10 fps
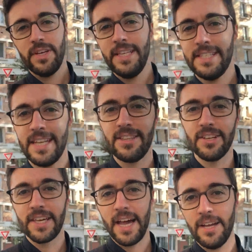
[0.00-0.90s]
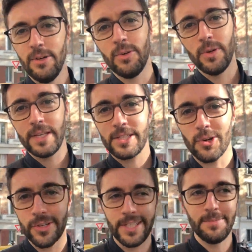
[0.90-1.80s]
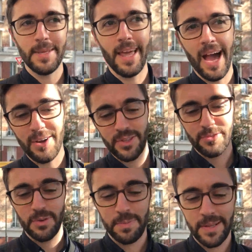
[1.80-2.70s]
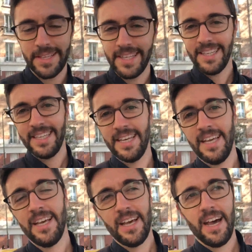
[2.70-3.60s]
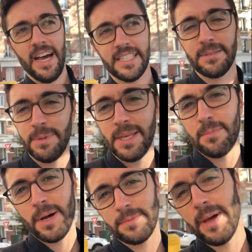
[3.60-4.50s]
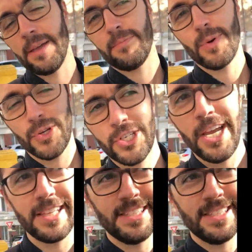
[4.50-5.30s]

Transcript: funny is that the guy who escorted me out of the building asked me about my project